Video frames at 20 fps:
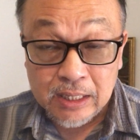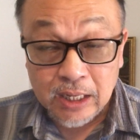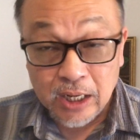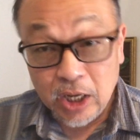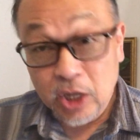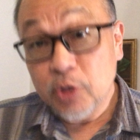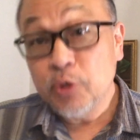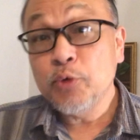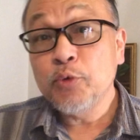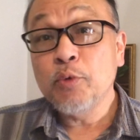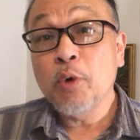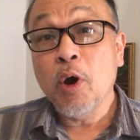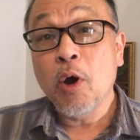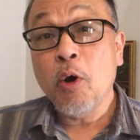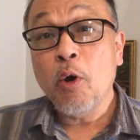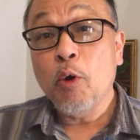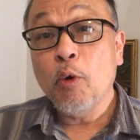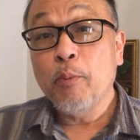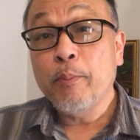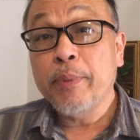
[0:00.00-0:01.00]
a new
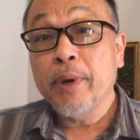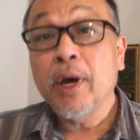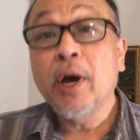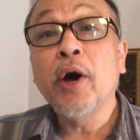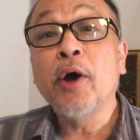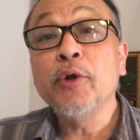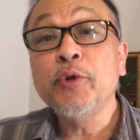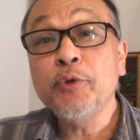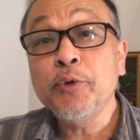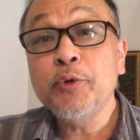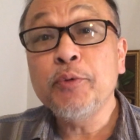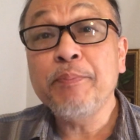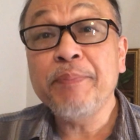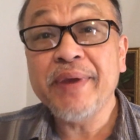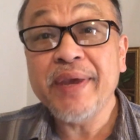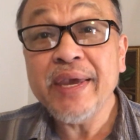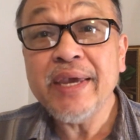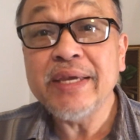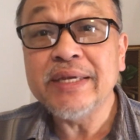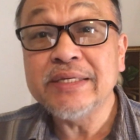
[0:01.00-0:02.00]
hope, a new
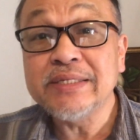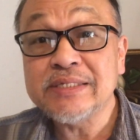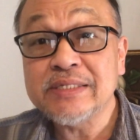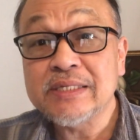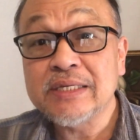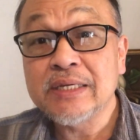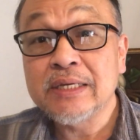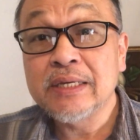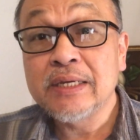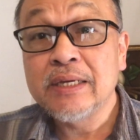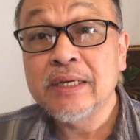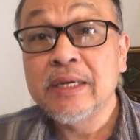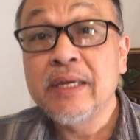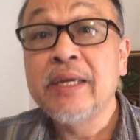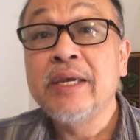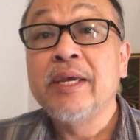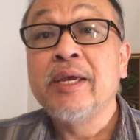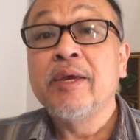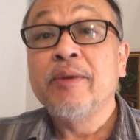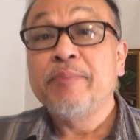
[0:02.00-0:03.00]
peace,
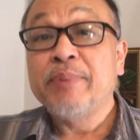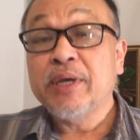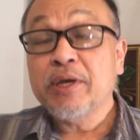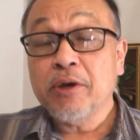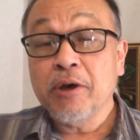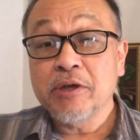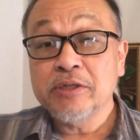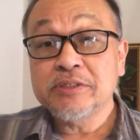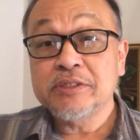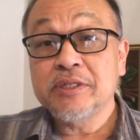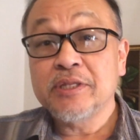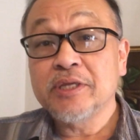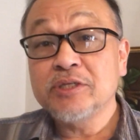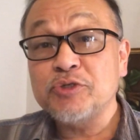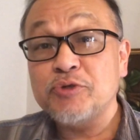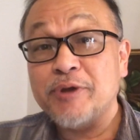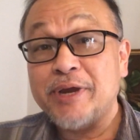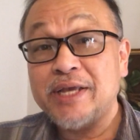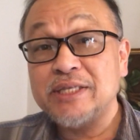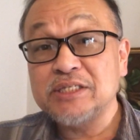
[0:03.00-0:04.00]
because the
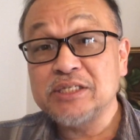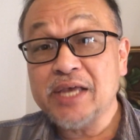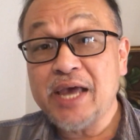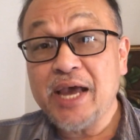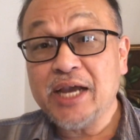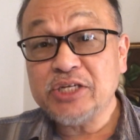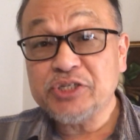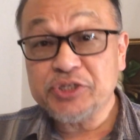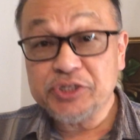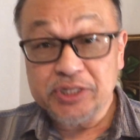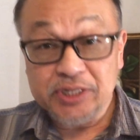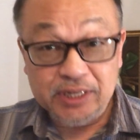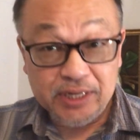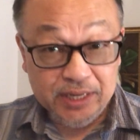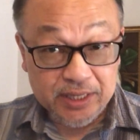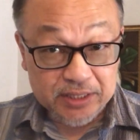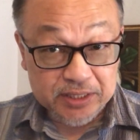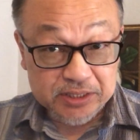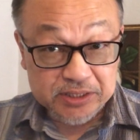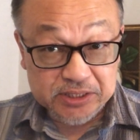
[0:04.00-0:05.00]
transaction
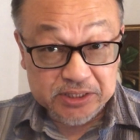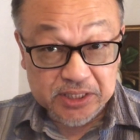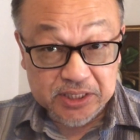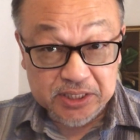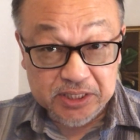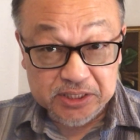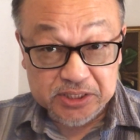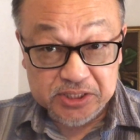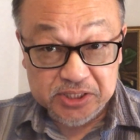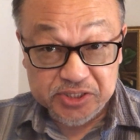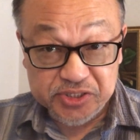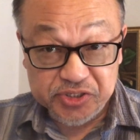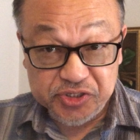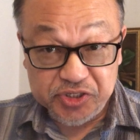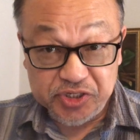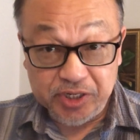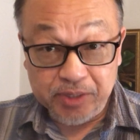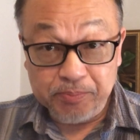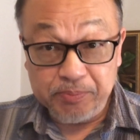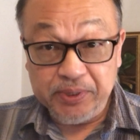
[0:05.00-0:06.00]
and the
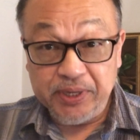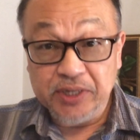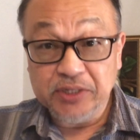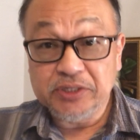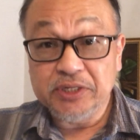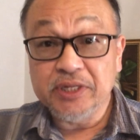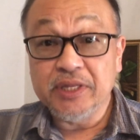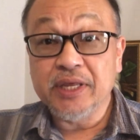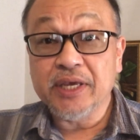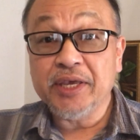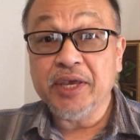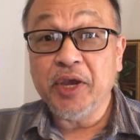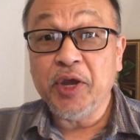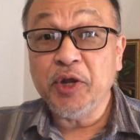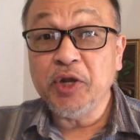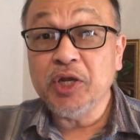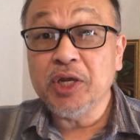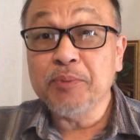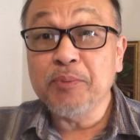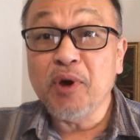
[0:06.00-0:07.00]
citizenship into the
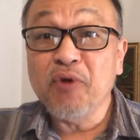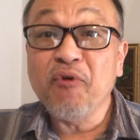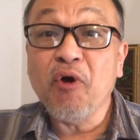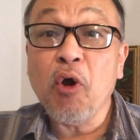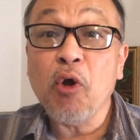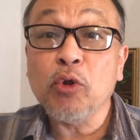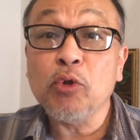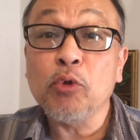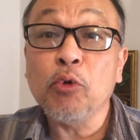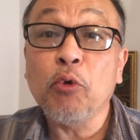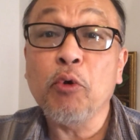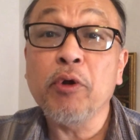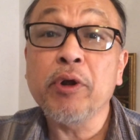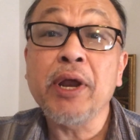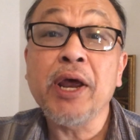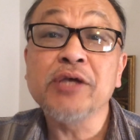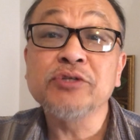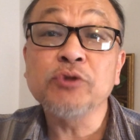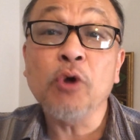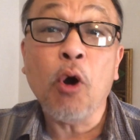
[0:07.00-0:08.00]
kingdom of our Lord
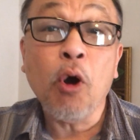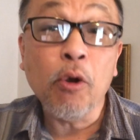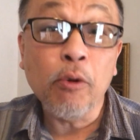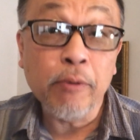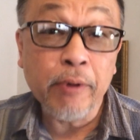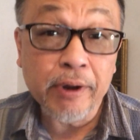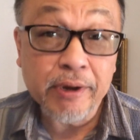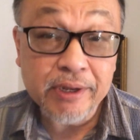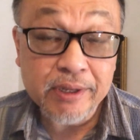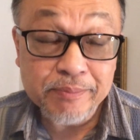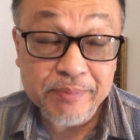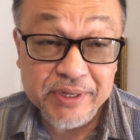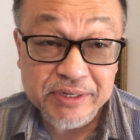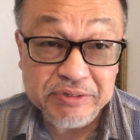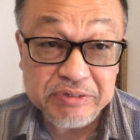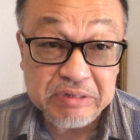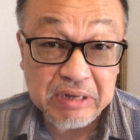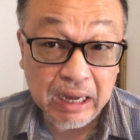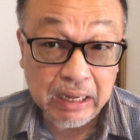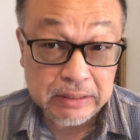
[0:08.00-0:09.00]
has already
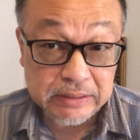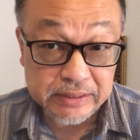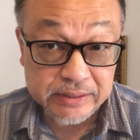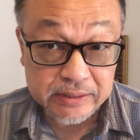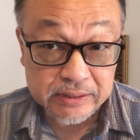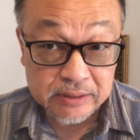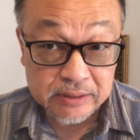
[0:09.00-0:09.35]
been done.